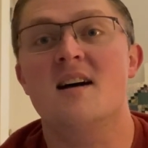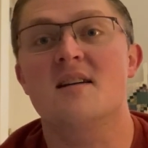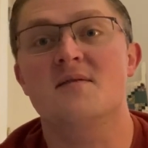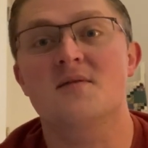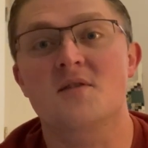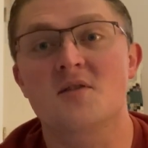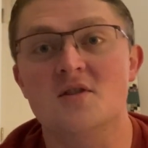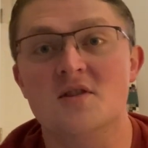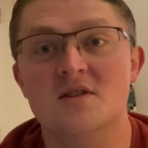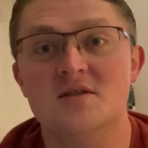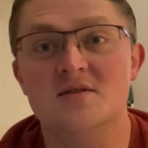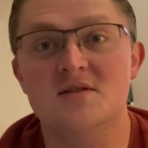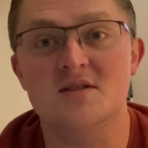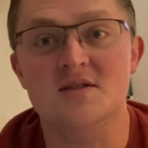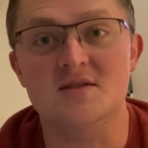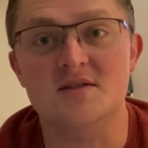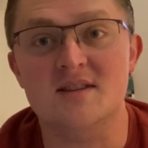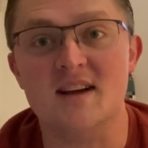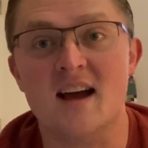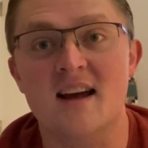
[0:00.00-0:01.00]
for you to
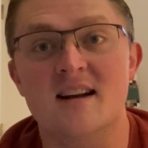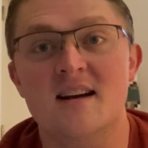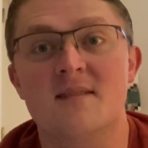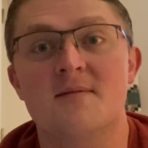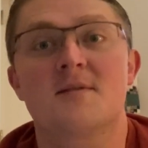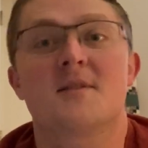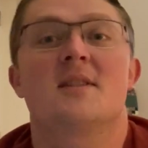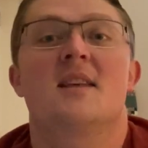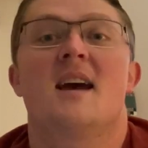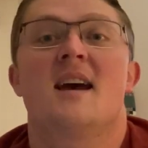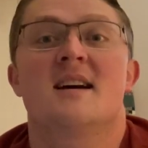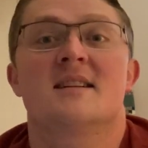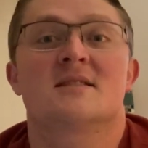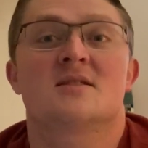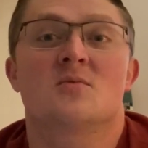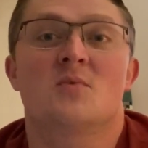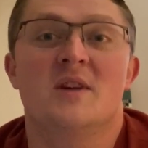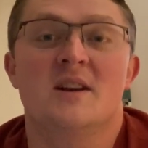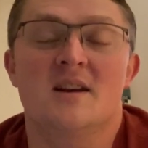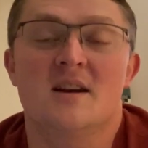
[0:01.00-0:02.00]
sign up for that,
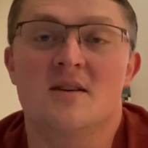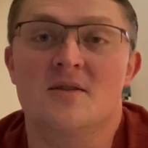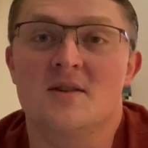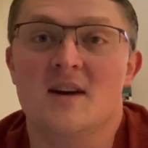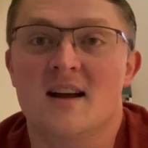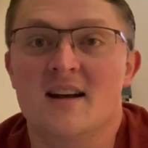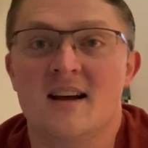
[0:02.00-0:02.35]
so we know kind